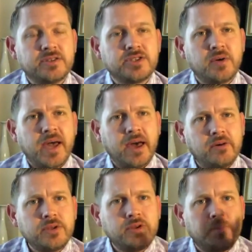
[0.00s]
So how
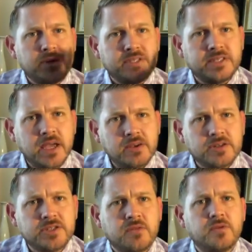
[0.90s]
you present
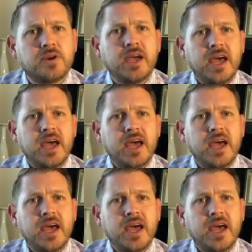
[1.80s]
yourself or